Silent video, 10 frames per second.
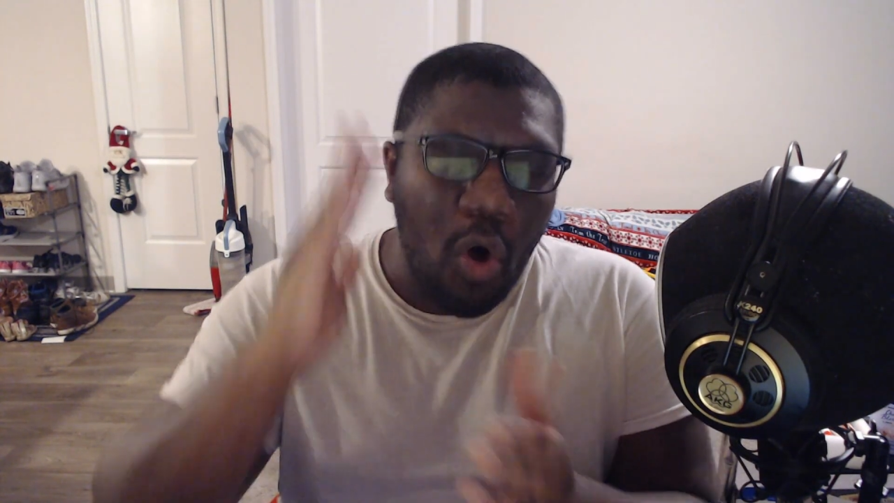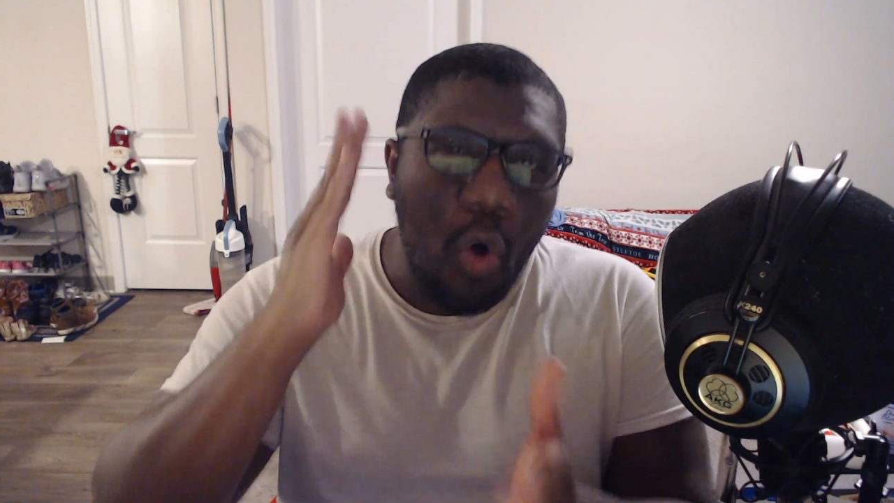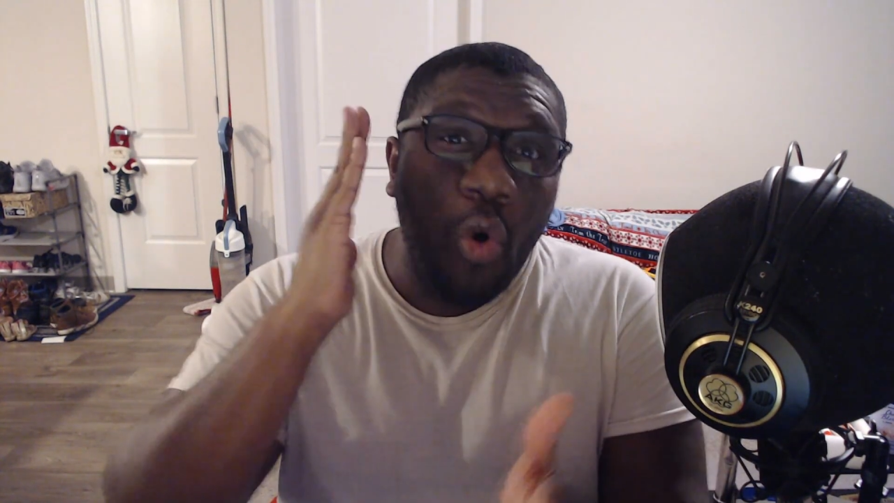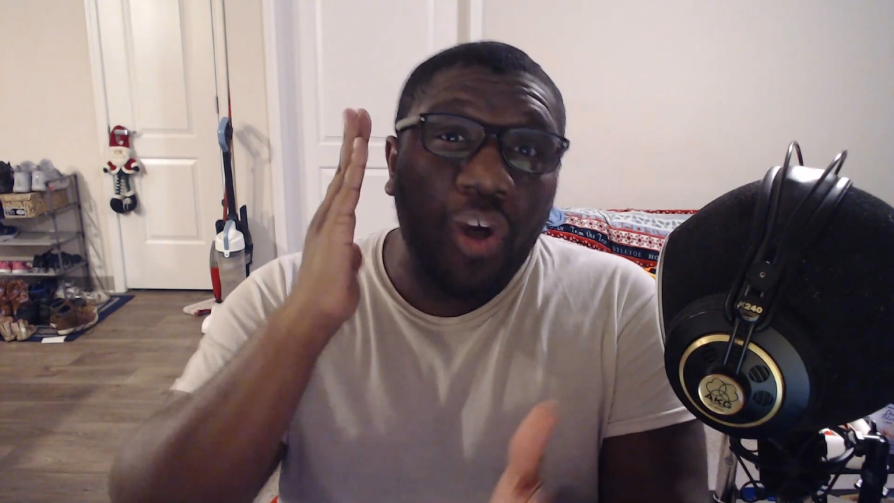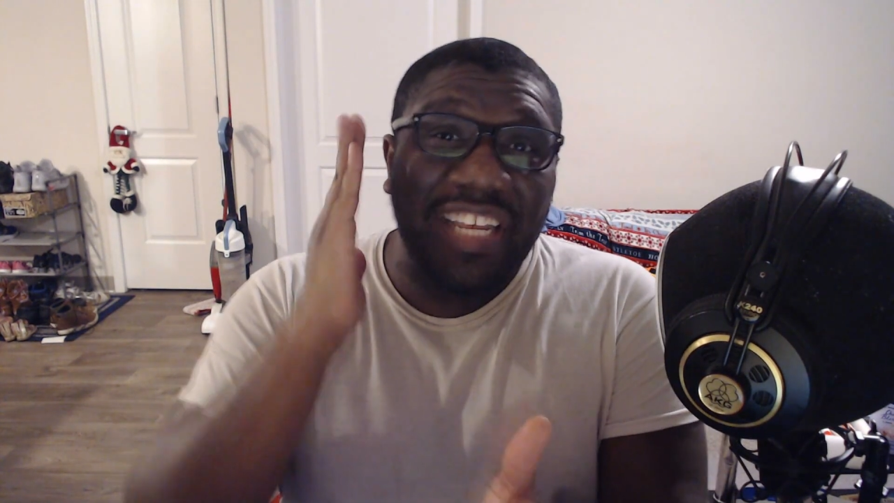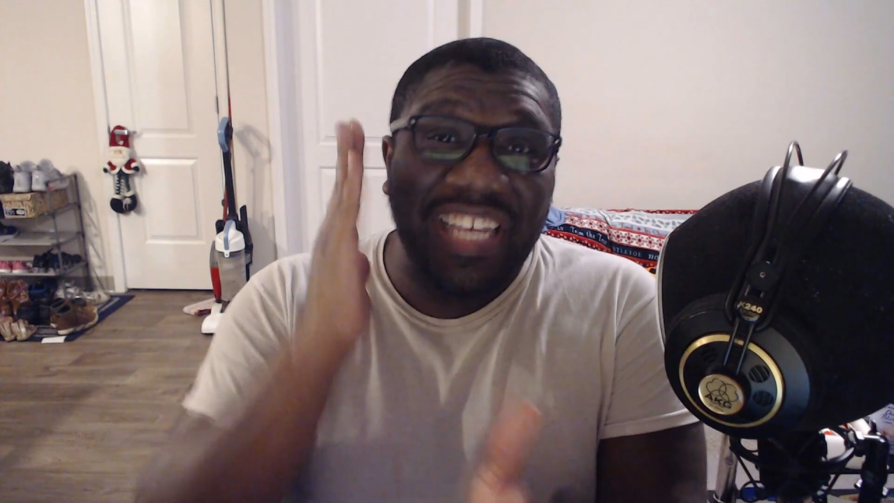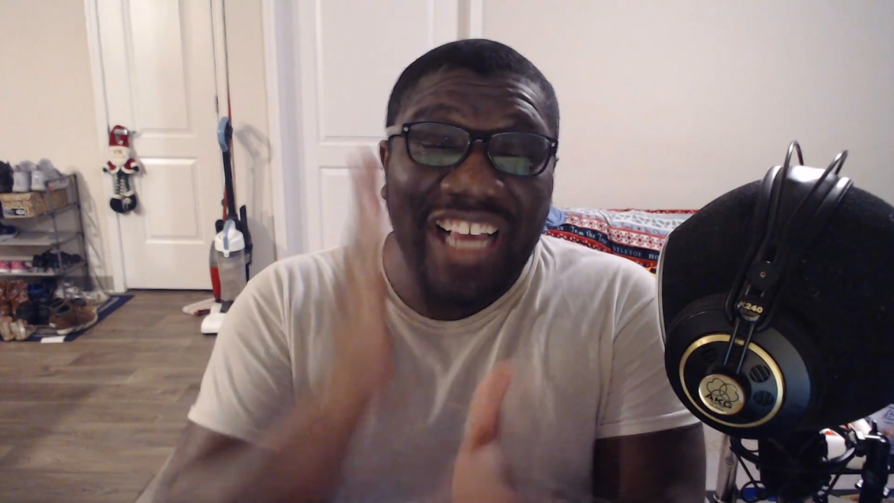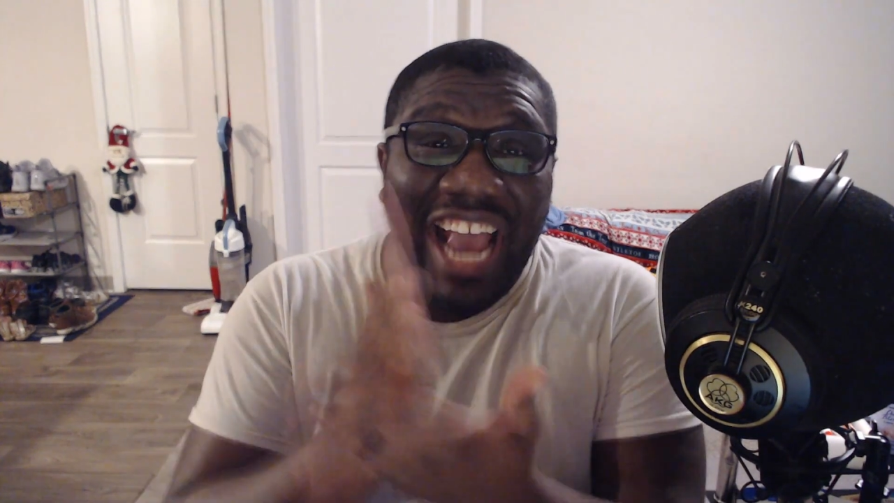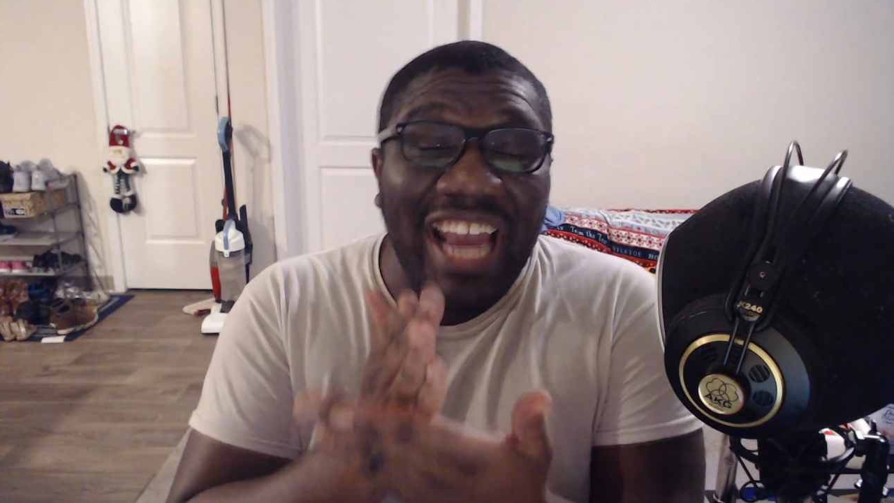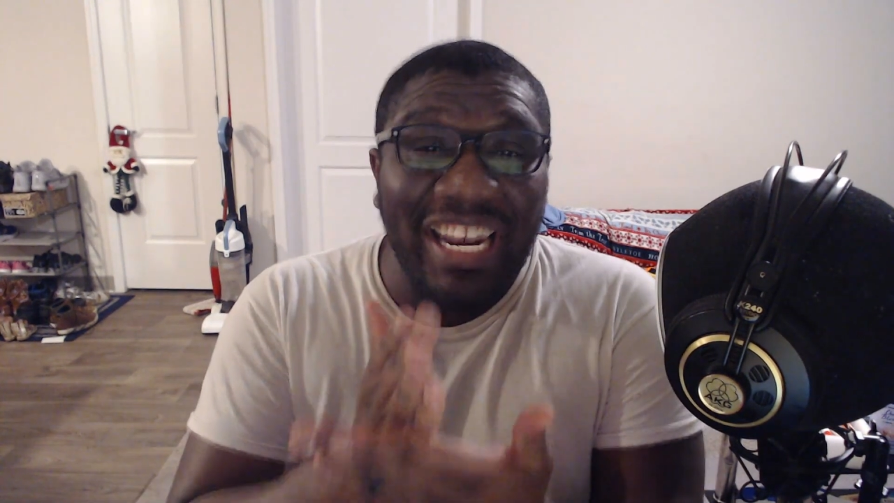
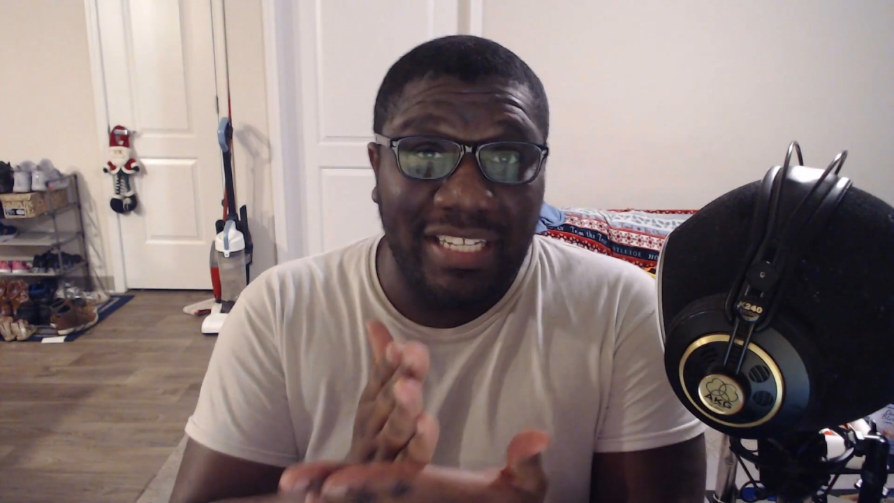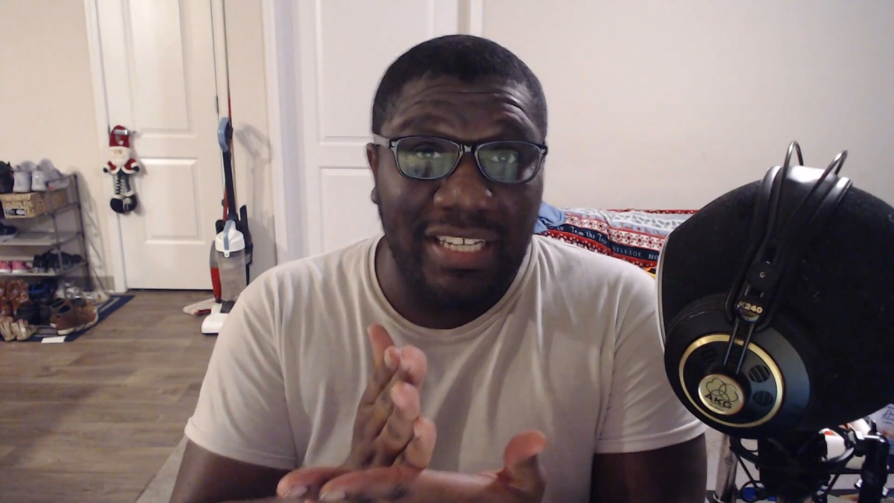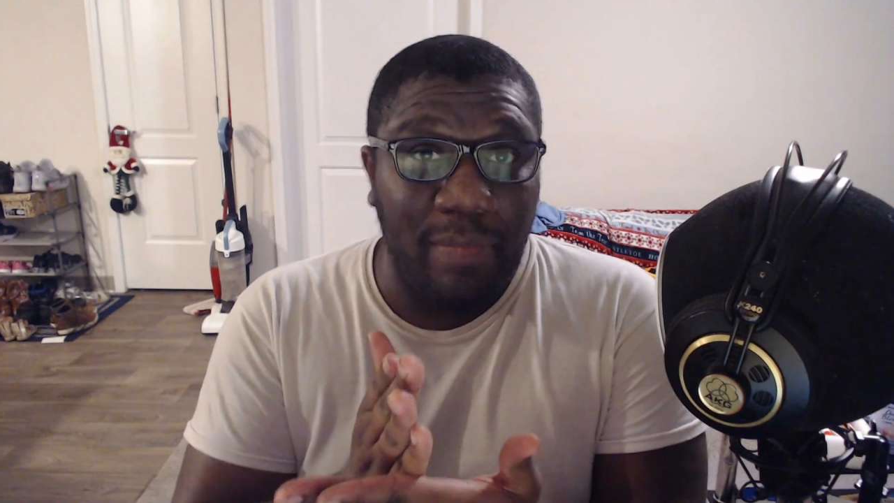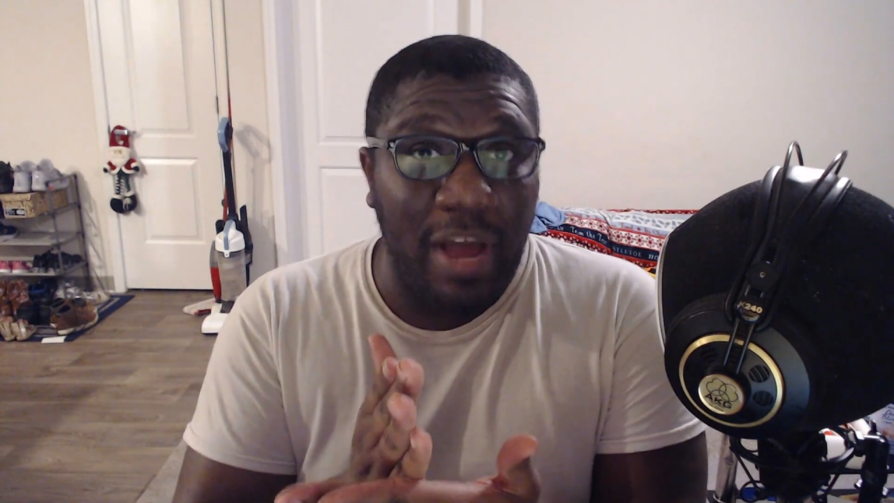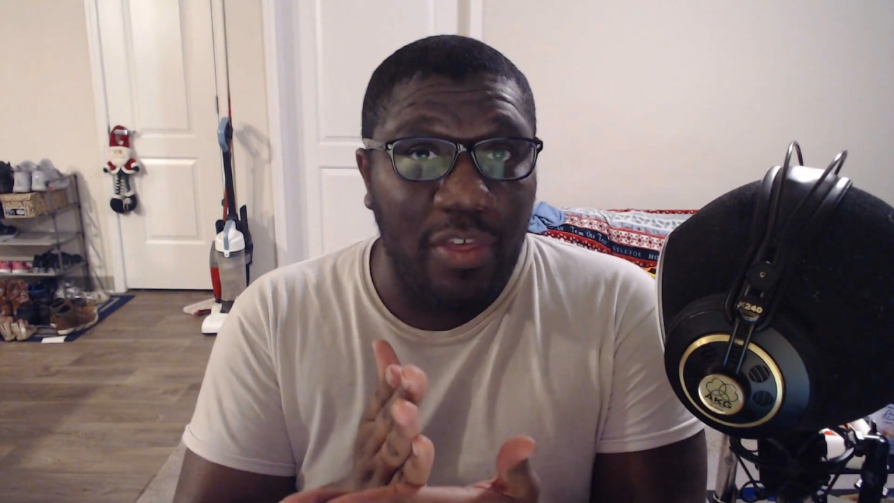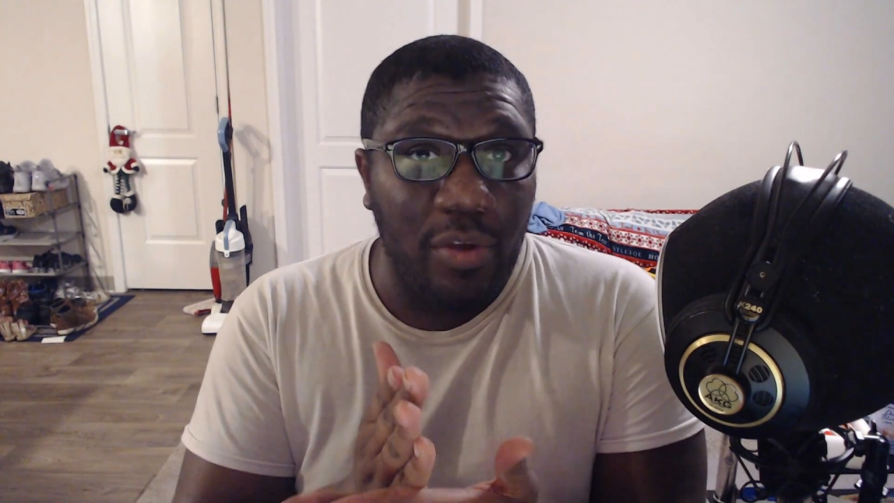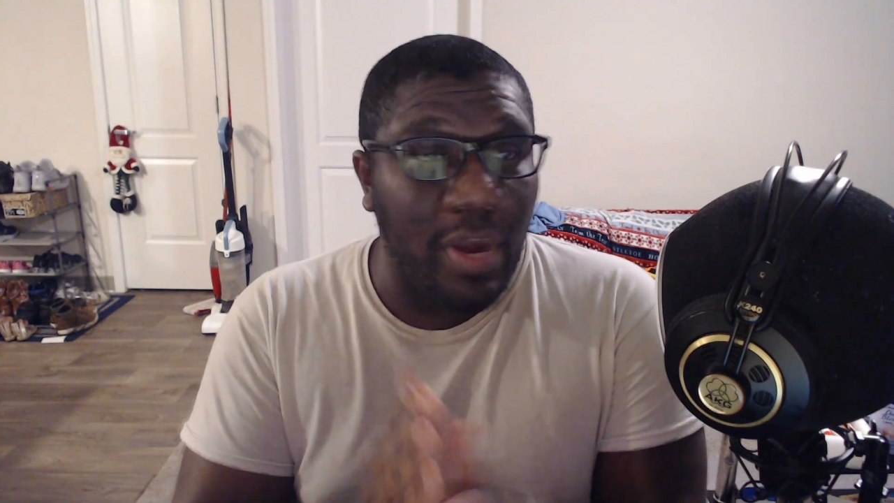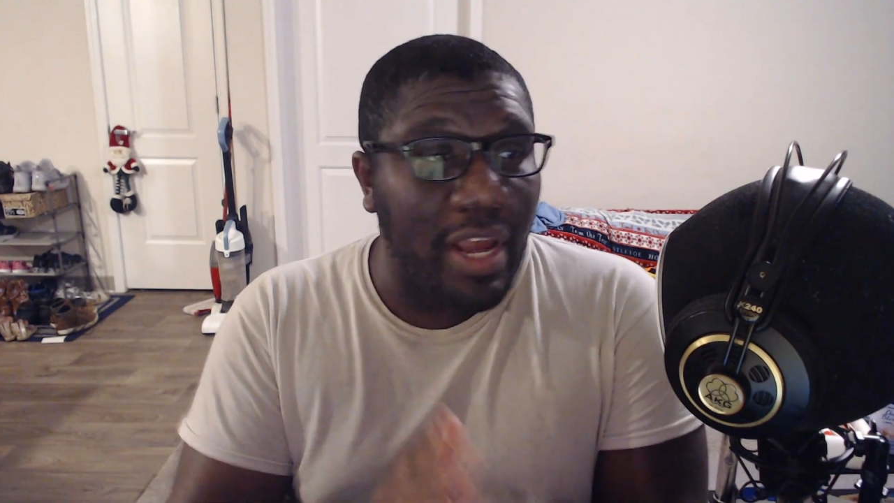organically, by the way?